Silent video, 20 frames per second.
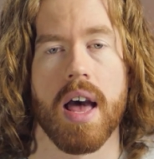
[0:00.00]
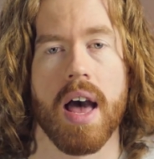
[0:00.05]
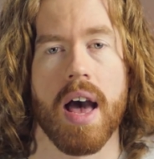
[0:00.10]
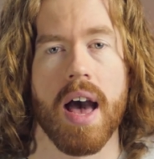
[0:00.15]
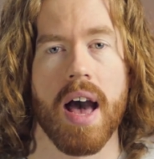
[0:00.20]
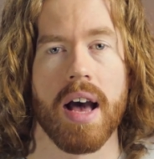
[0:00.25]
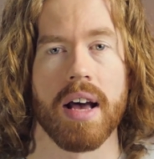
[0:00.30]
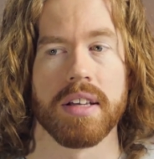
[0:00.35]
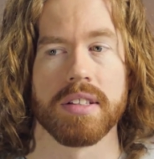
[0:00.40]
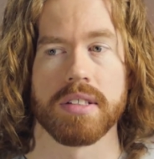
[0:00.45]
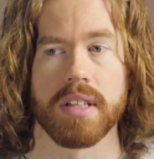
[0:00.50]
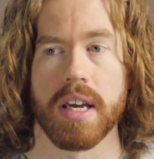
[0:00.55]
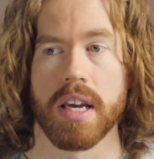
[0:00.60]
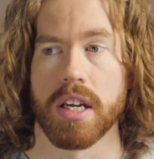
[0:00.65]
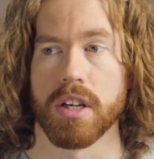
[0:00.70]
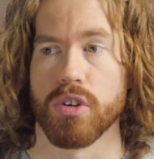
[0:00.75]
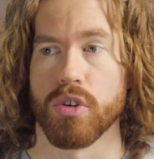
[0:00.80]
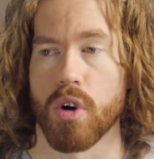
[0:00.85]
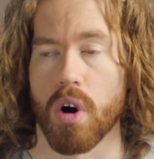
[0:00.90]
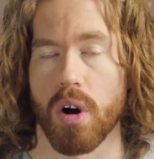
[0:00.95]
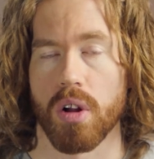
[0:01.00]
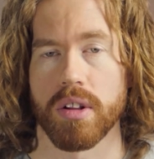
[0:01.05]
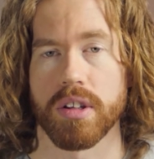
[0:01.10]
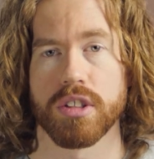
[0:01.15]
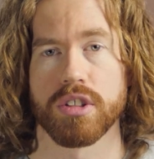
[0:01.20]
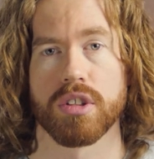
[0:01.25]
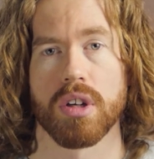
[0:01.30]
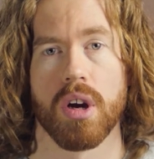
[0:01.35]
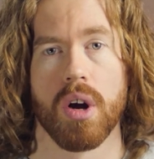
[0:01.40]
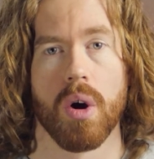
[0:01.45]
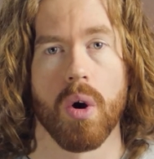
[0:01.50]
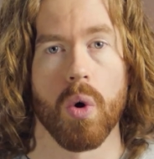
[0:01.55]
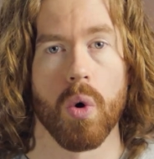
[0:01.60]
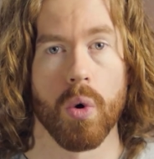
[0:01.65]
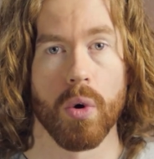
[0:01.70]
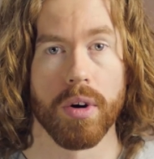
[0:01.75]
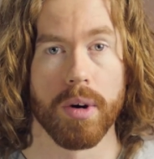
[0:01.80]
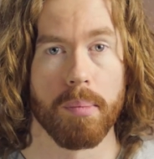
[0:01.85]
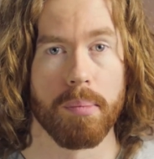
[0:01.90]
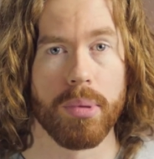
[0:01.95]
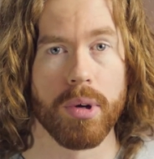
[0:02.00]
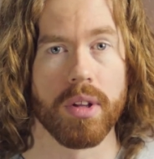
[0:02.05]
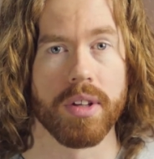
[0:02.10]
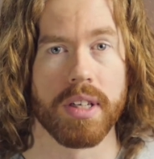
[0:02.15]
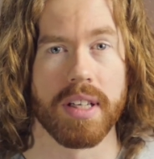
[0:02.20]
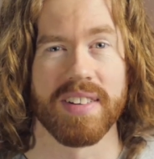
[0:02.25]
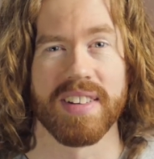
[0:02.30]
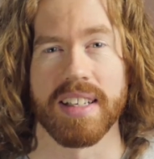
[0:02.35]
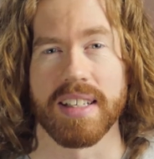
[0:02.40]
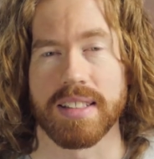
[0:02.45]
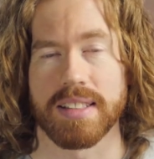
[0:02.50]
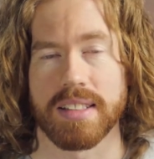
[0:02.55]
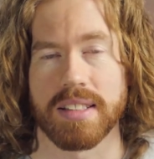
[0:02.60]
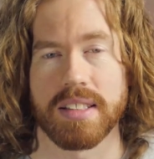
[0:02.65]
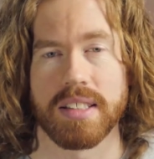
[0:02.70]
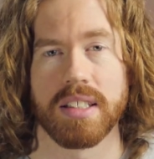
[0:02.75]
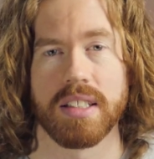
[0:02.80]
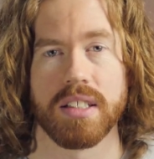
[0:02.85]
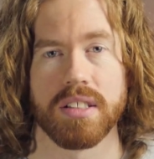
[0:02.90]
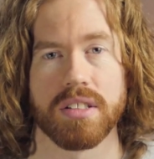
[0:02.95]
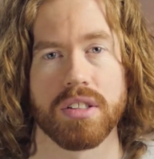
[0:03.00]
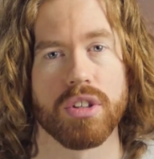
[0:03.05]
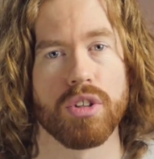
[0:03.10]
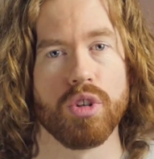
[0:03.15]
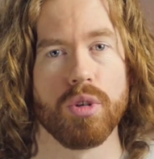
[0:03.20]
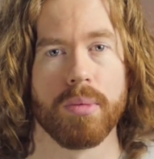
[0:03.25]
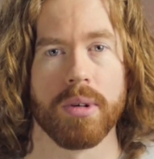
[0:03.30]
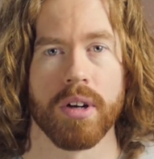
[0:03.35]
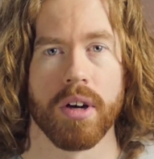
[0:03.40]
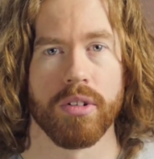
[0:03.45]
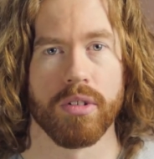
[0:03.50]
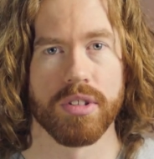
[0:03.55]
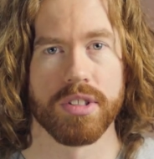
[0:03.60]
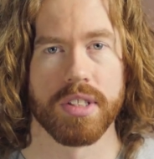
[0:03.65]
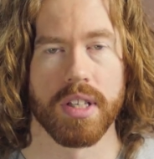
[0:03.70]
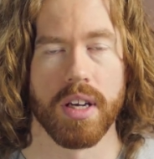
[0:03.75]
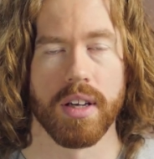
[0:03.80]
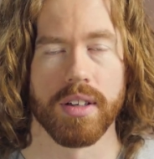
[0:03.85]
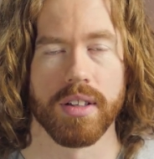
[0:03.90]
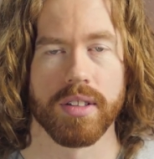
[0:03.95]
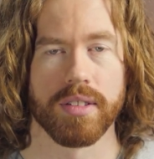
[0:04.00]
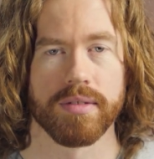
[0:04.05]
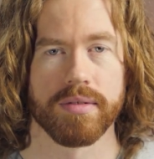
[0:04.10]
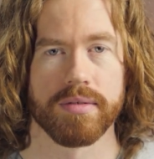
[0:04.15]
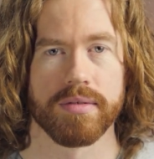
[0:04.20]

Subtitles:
has a knowledge or an ability that exceeds human understanding.